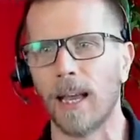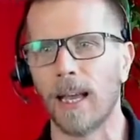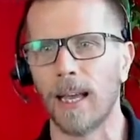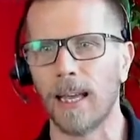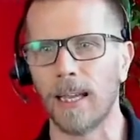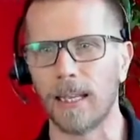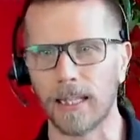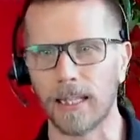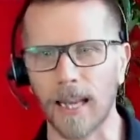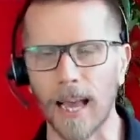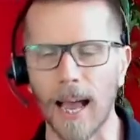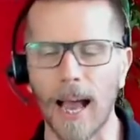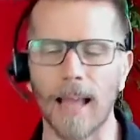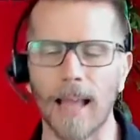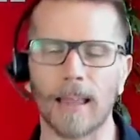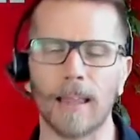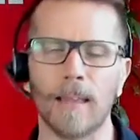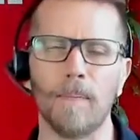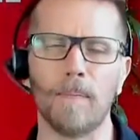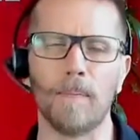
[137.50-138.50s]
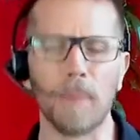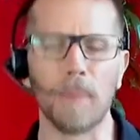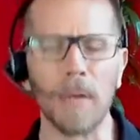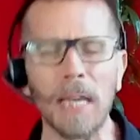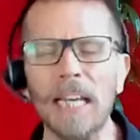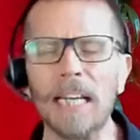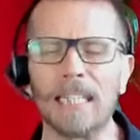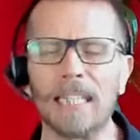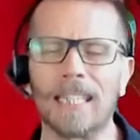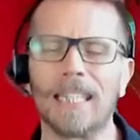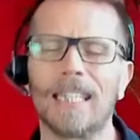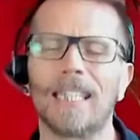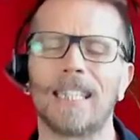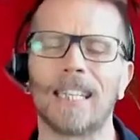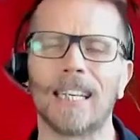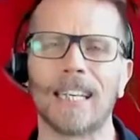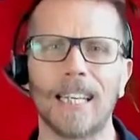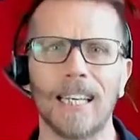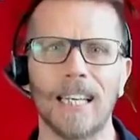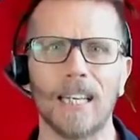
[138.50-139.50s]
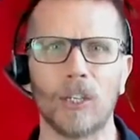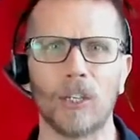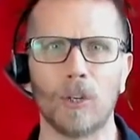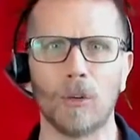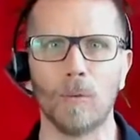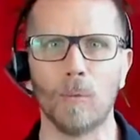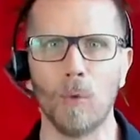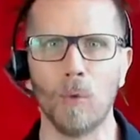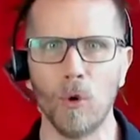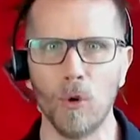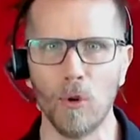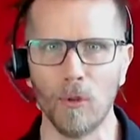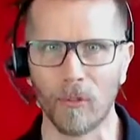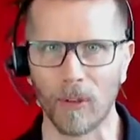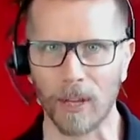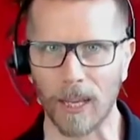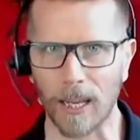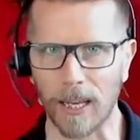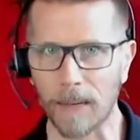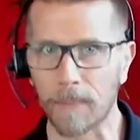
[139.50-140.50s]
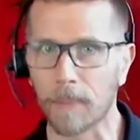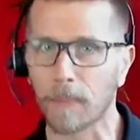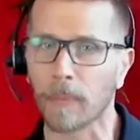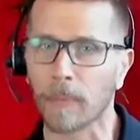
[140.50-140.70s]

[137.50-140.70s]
has got the beats to get you moving.